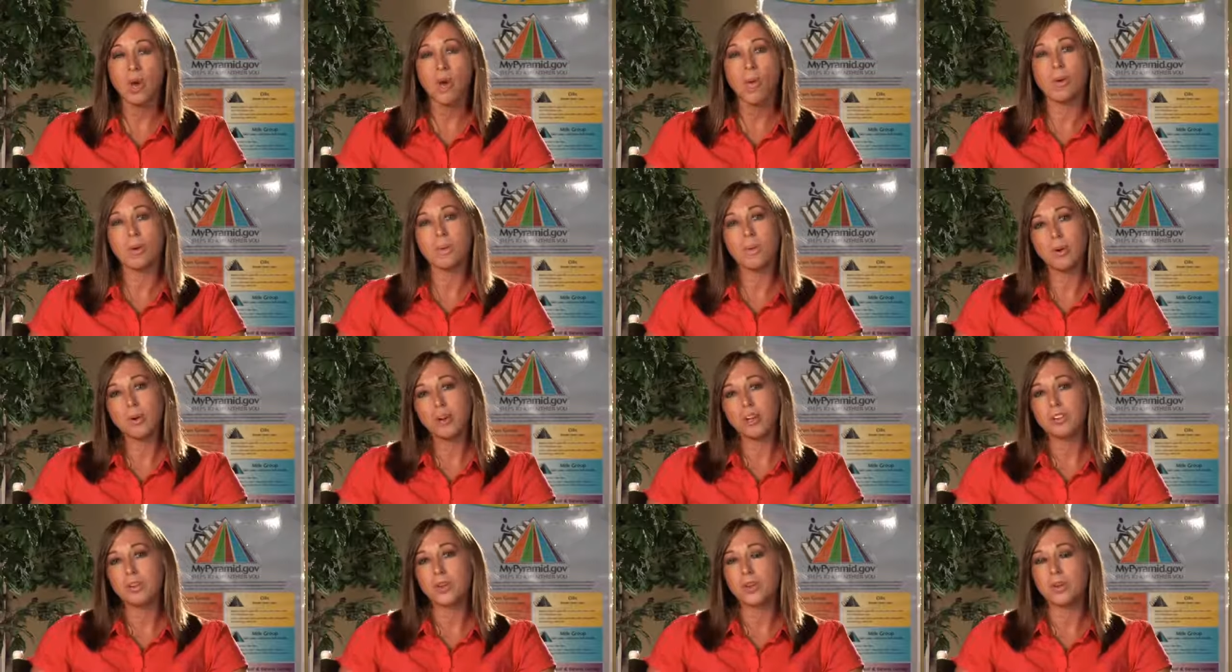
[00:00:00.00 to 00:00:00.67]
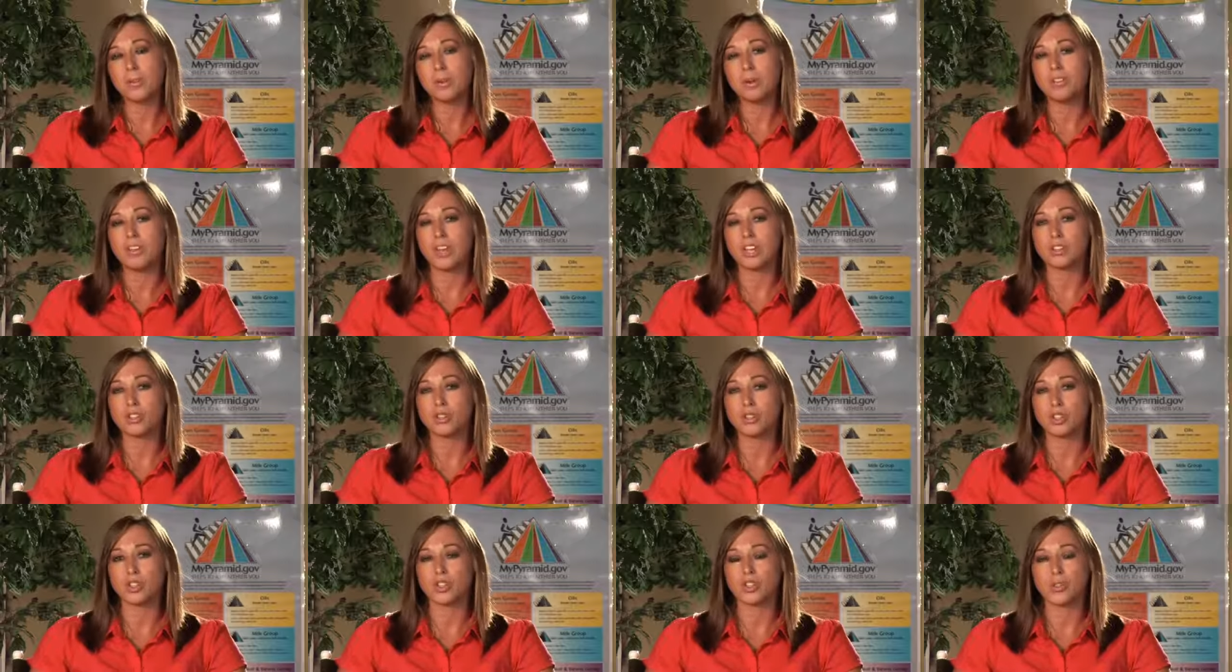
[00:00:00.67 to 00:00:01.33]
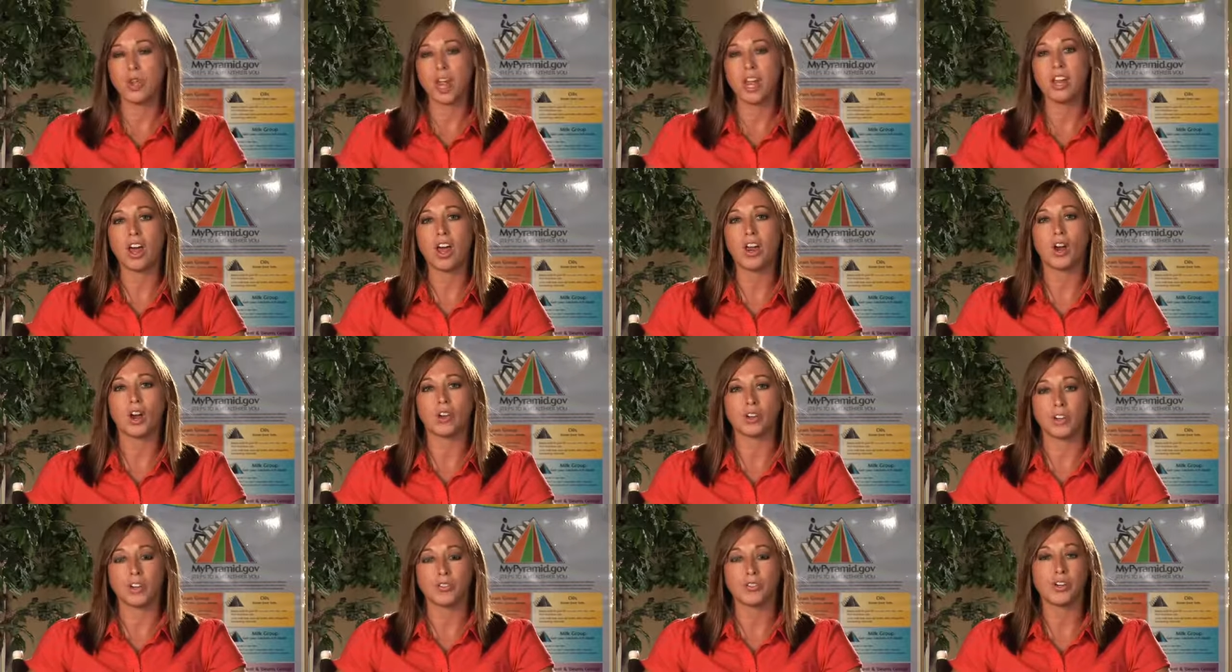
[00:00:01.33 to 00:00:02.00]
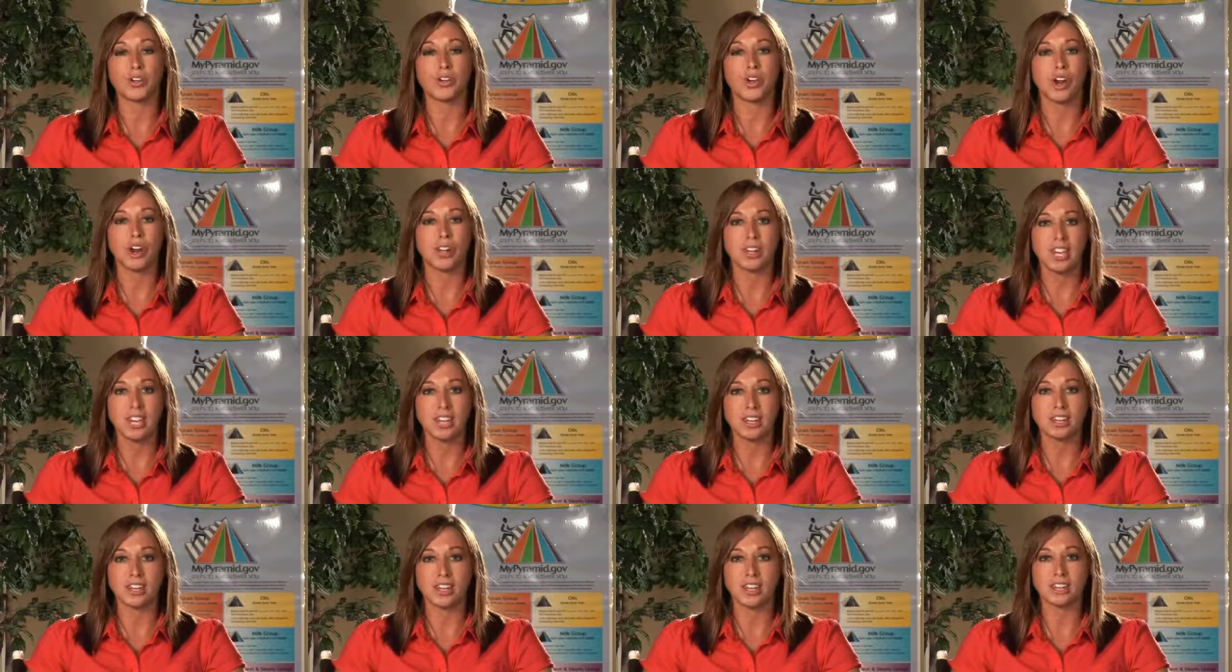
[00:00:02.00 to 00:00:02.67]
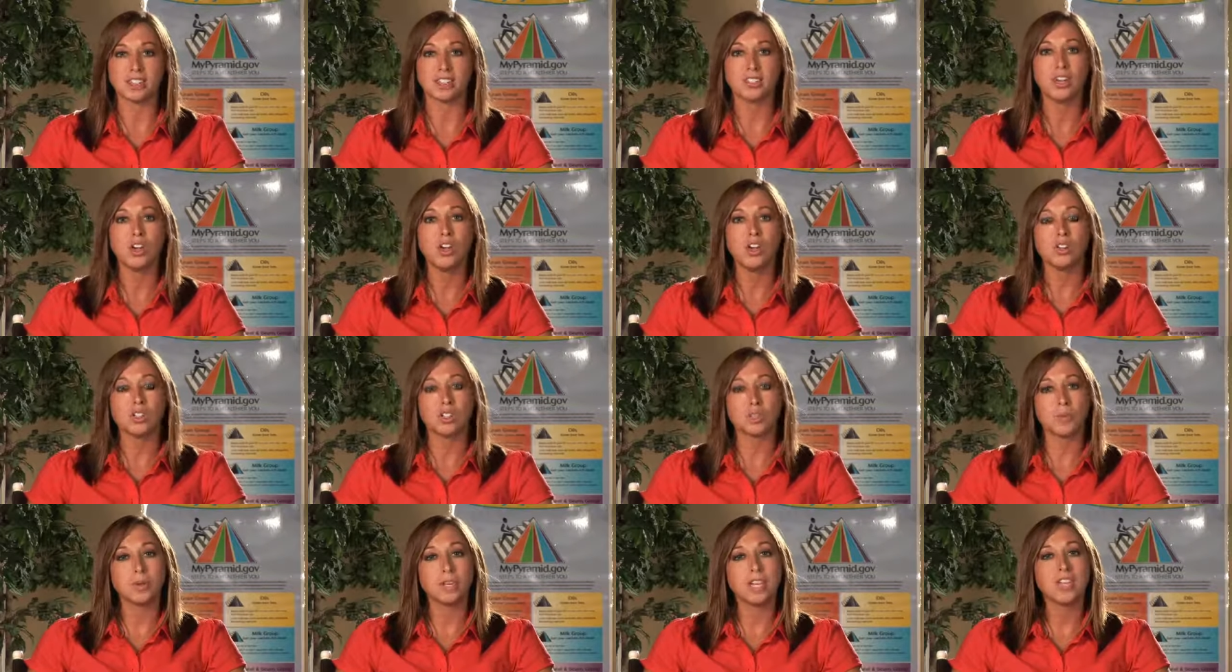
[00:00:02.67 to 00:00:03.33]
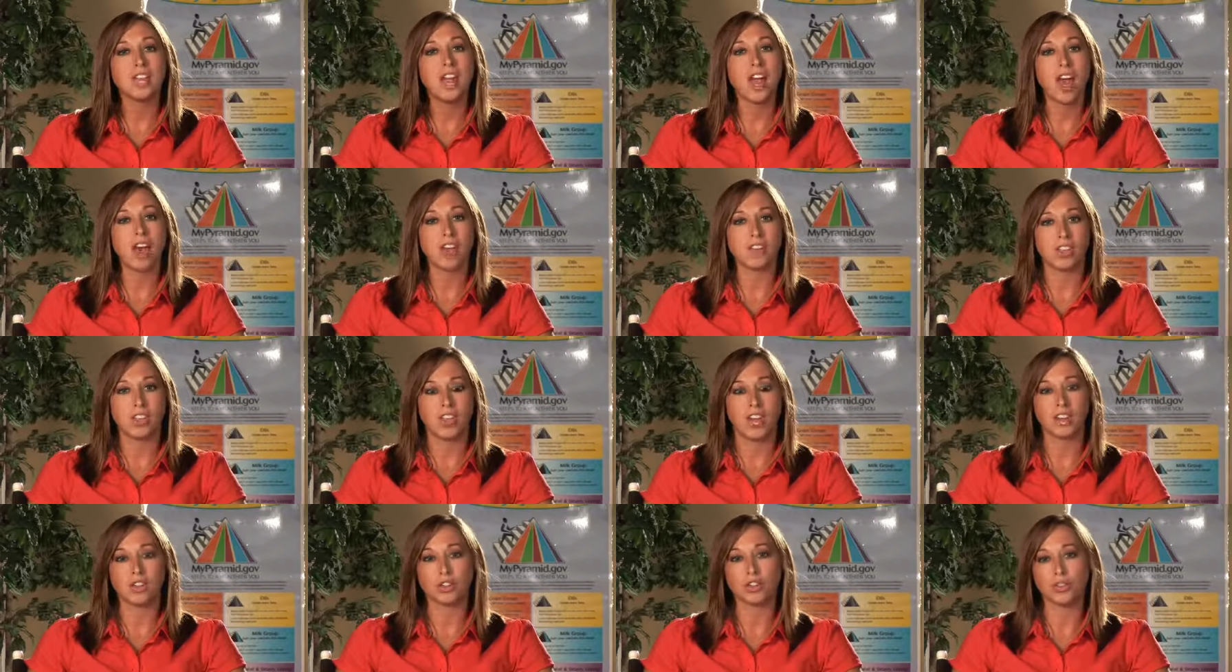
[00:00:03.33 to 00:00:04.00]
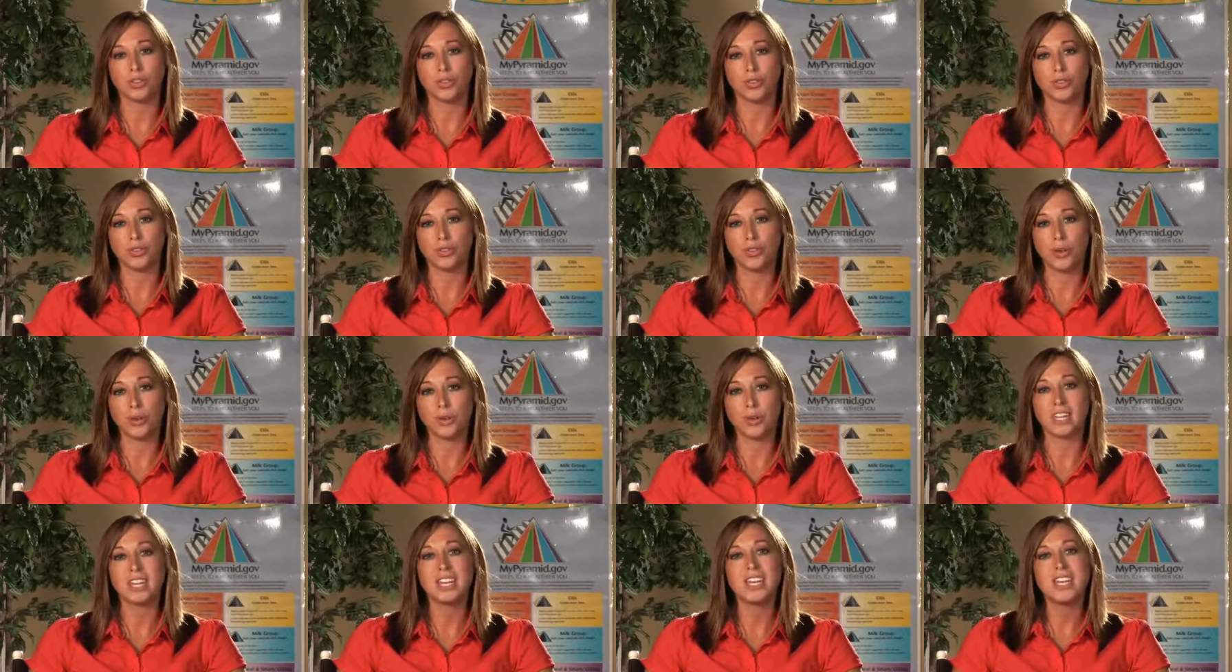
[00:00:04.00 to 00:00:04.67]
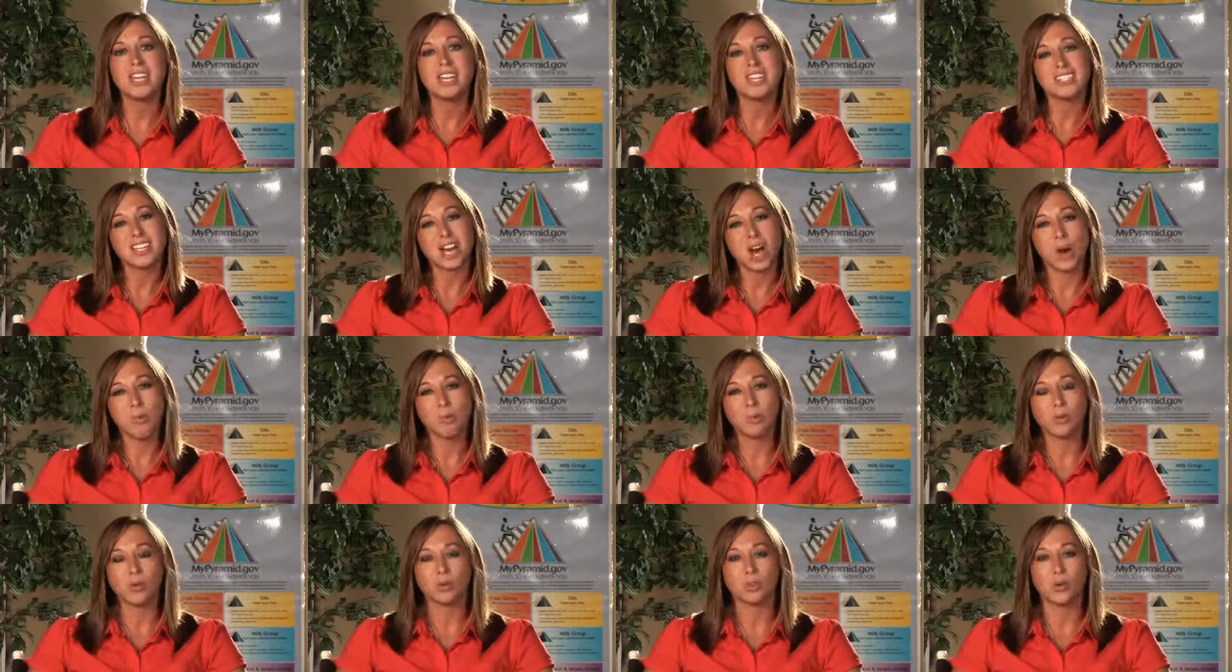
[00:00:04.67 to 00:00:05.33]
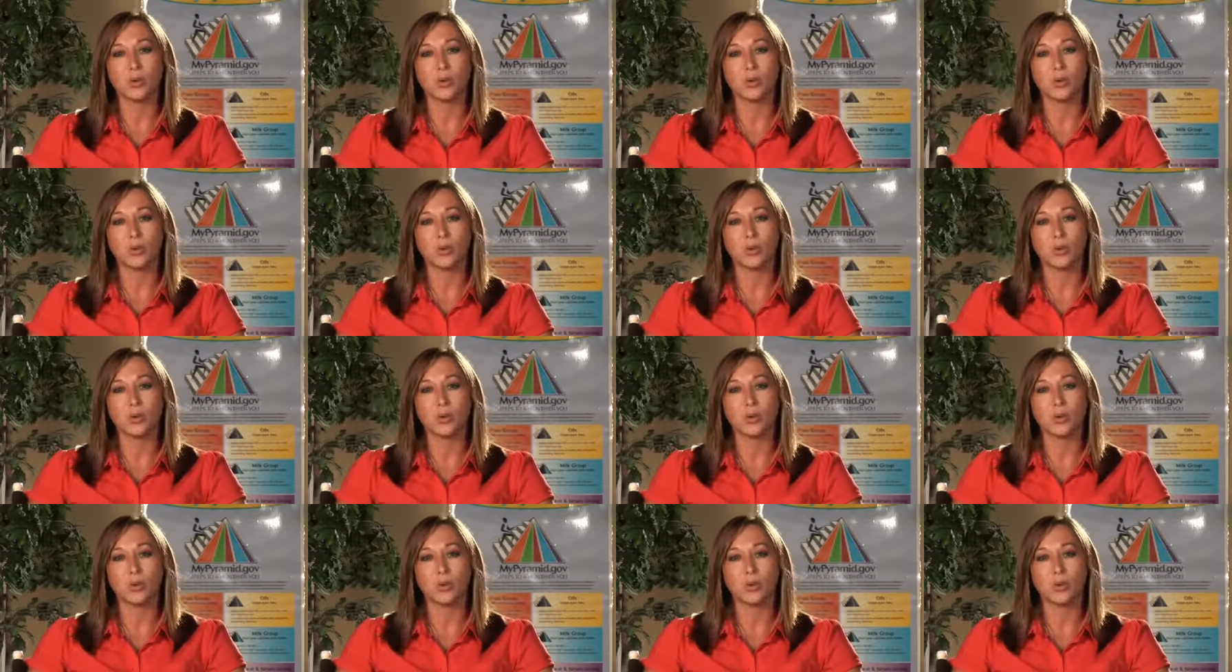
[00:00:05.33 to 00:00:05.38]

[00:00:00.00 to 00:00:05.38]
We put a little bit of extra strain on our liver and our kidneys, so we need to have that extra fluid to help those